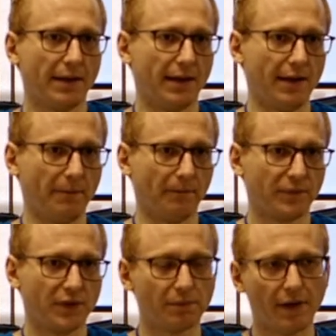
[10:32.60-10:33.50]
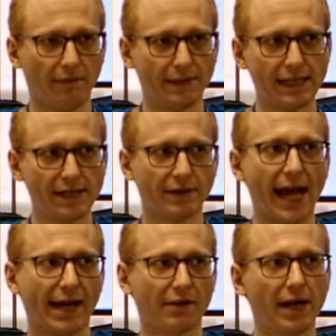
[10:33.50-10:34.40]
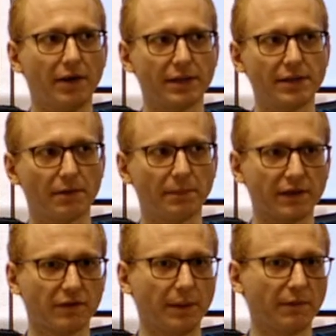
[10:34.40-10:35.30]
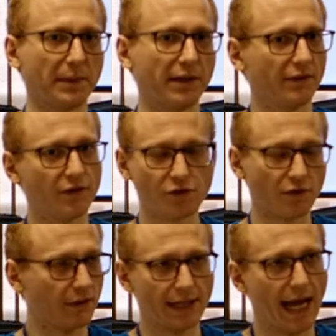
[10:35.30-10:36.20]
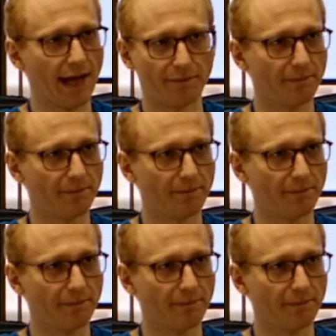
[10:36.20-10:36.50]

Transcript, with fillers: Um, you probably need to hack around in your build scripts because you surely have